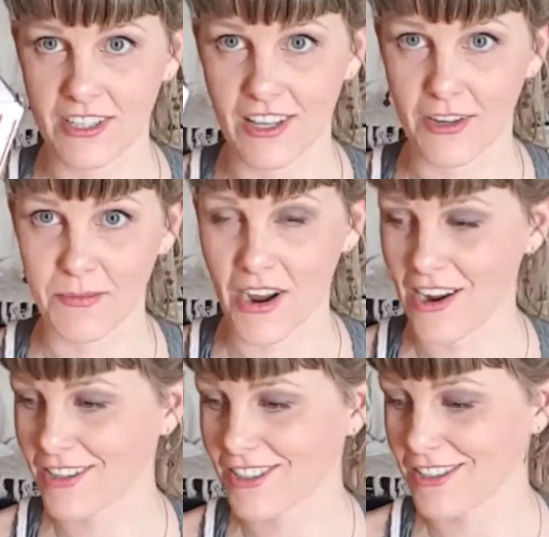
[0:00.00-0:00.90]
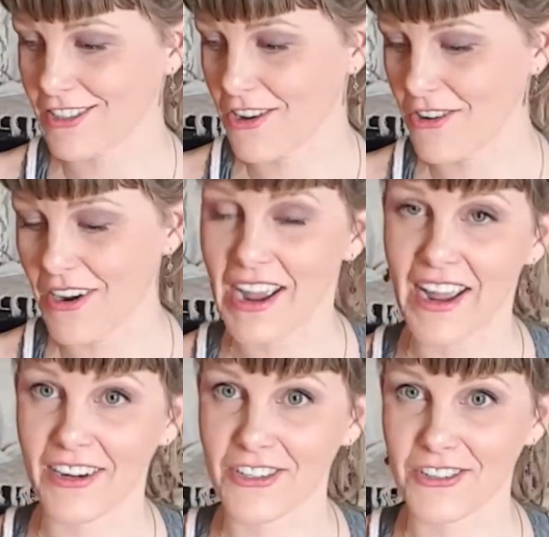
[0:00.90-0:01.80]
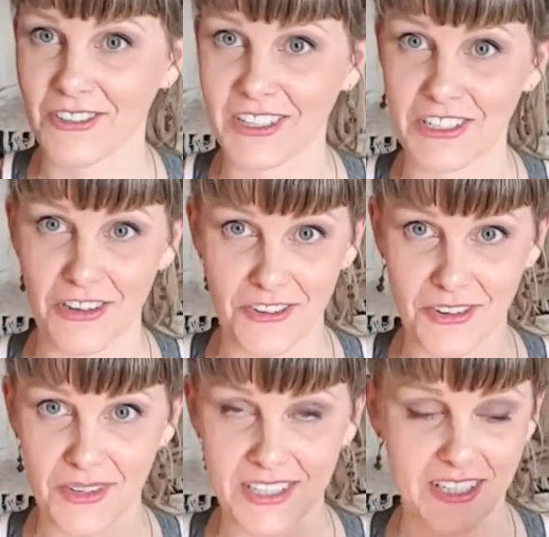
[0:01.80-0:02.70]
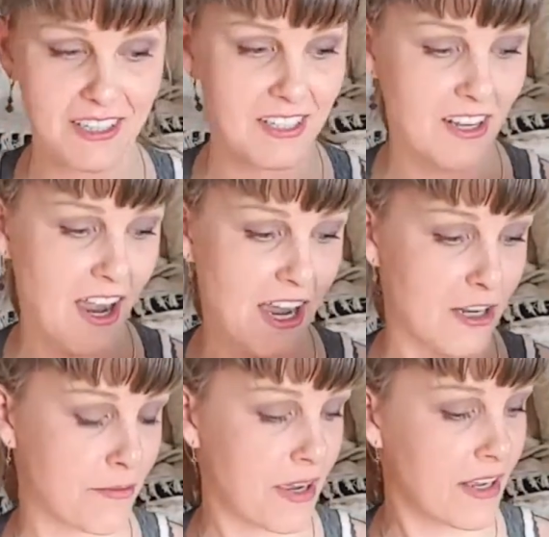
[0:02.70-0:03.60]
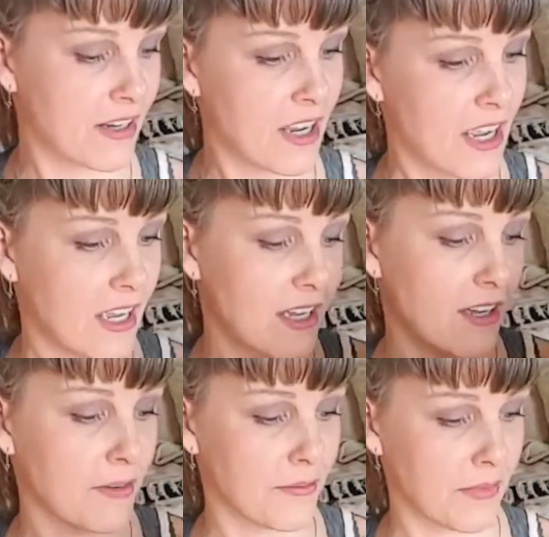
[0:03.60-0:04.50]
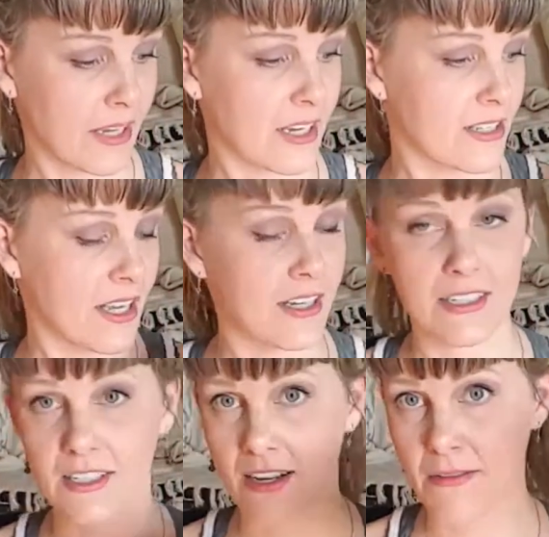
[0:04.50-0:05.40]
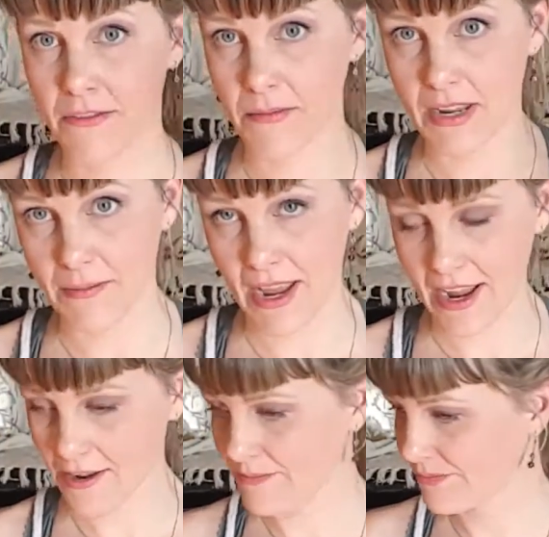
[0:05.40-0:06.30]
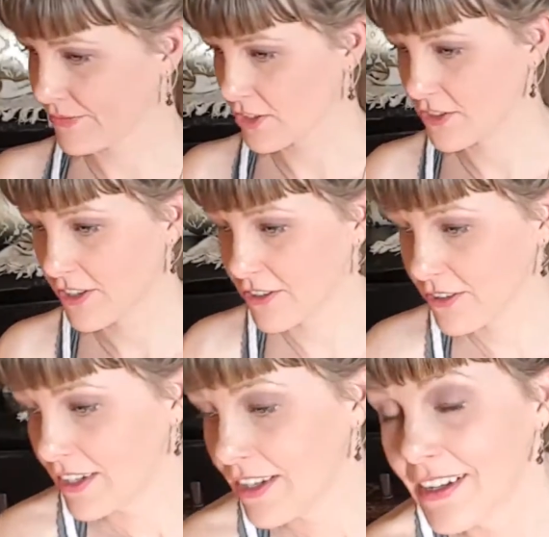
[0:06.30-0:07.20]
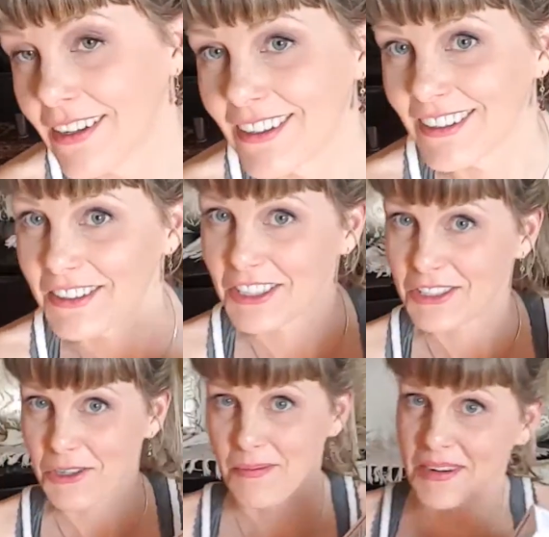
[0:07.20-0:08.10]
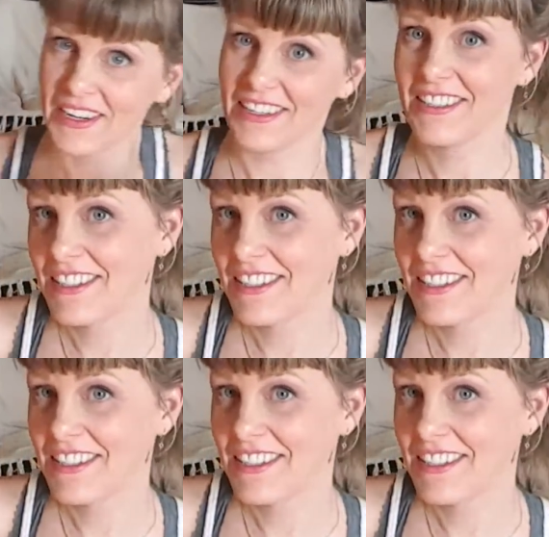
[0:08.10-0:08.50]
another box. So I actually don't know what's inside, but like I said, it did come from eBay, so let's open it and